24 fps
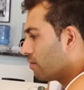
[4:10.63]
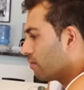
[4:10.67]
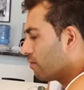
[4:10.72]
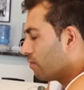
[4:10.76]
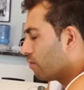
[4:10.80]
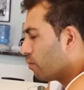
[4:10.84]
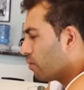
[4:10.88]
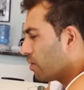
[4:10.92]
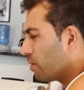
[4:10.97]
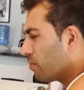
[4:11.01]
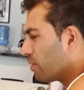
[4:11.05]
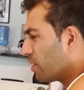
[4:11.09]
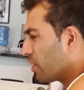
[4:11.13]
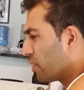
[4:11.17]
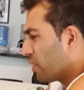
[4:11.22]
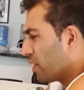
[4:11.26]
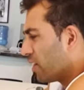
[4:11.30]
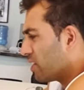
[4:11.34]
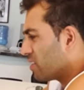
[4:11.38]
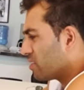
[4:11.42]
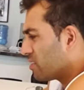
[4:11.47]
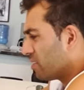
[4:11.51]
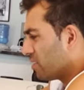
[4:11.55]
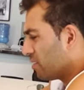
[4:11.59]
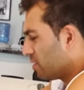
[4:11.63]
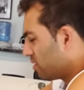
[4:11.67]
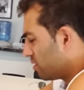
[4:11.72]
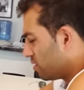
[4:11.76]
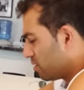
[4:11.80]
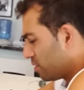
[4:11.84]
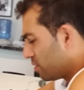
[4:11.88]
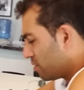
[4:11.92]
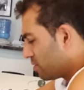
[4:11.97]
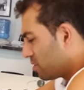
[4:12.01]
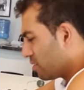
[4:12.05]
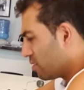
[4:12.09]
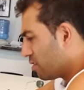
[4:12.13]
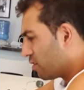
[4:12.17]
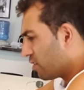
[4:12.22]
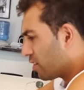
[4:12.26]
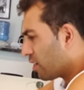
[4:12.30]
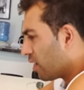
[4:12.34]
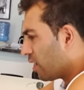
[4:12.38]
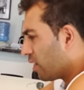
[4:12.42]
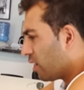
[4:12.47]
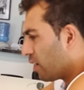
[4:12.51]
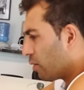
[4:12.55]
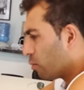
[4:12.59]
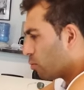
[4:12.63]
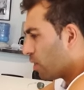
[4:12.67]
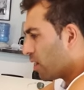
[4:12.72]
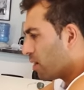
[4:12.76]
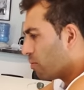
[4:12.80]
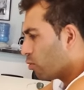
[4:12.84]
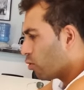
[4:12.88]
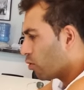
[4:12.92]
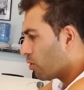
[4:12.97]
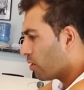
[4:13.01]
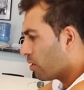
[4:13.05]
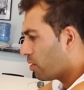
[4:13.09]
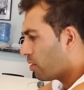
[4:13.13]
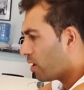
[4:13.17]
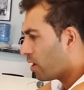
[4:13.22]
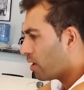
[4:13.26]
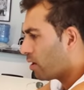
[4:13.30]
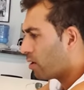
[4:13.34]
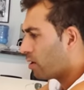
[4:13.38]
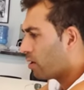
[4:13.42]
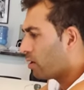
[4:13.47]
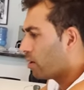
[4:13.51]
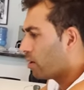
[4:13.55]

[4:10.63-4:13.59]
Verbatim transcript: Forty-one thousand. Isn't your car like way more than that?